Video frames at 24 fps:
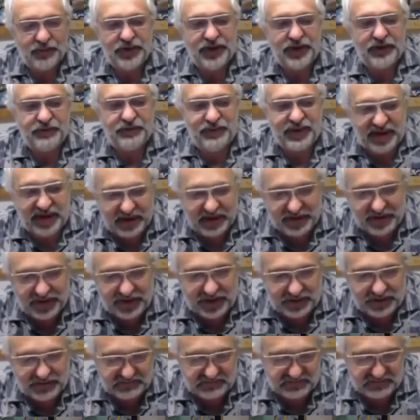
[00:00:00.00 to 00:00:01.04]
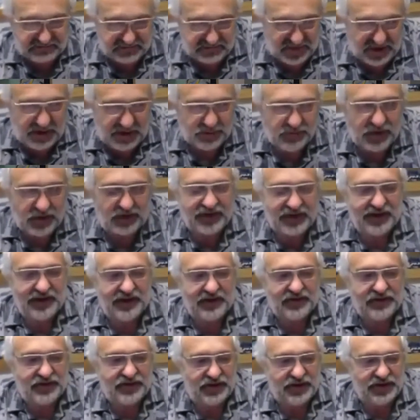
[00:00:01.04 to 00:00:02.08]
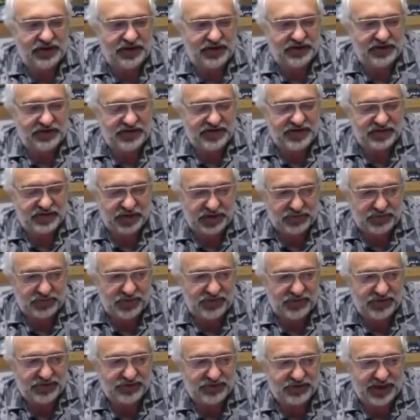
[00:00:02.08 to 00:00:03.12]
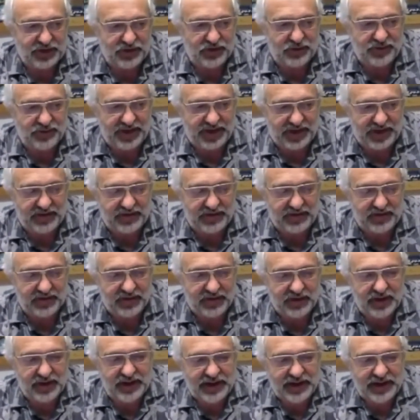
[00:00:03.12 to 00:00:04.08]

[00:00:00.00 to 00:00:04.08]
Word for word: preparing among the alternatives what we would recommend.